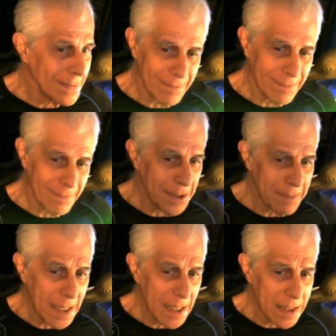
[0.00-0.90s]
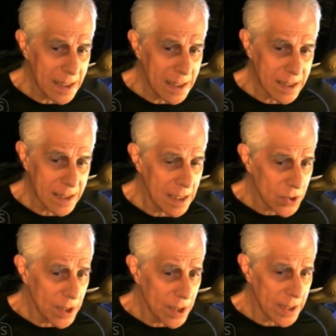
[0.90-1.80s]
No, I had seen it. I
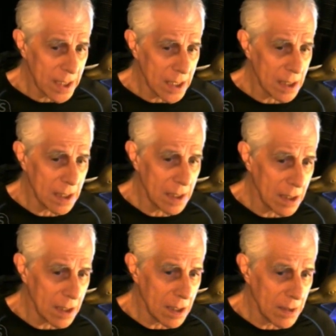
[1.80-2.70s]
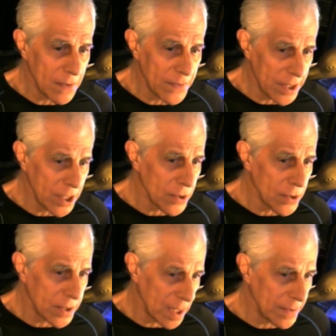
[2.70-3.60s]
saw the original
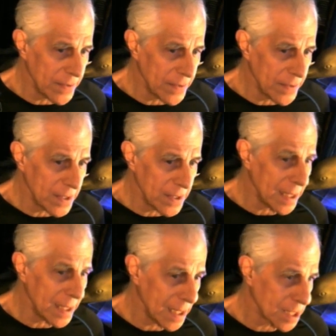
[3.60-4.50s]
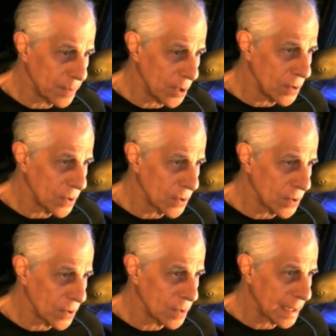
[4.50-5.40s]
videotape of his body
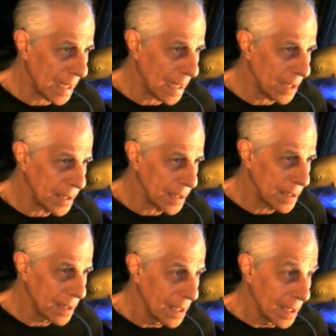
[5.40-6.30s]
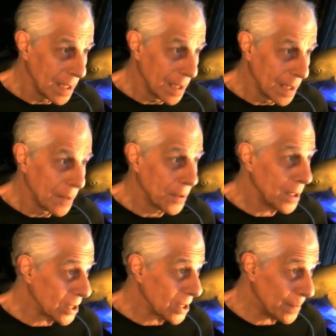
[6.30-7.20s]
exposed being carried. Well, the
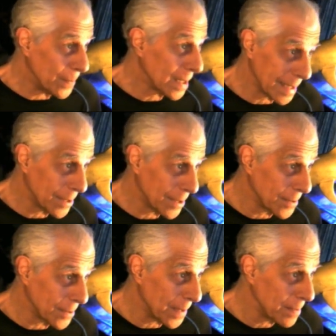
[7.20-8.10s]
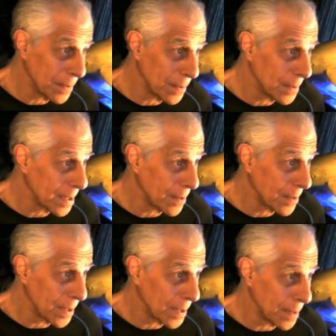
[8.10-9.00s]
shipping container is probably where
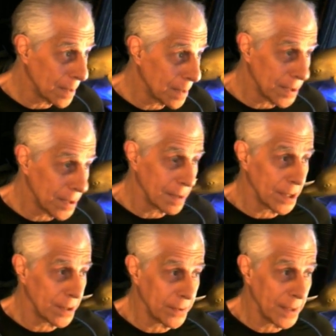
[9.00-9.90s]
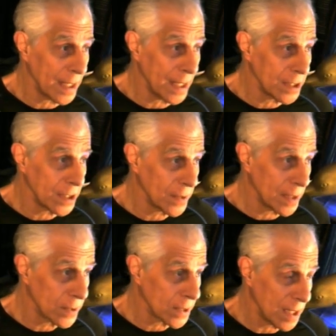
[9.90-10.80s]
they put the bloody rags and whatever was